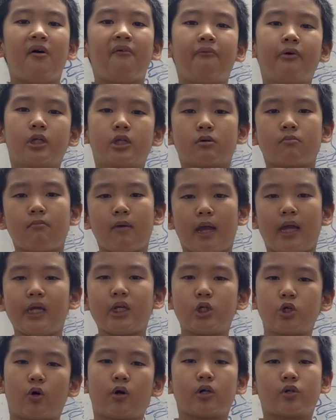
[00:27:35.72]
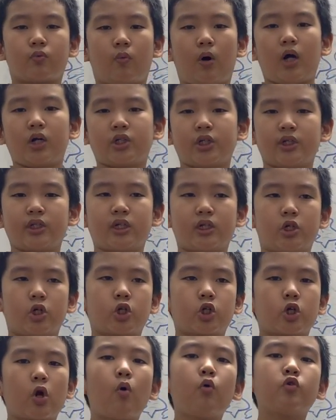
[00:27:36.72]
which made George Washington's
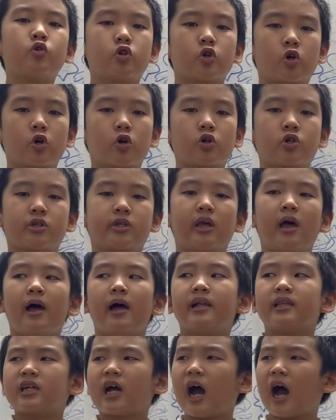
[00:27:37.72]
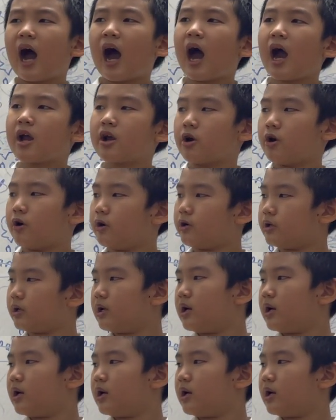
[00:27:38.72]
soldiers tired.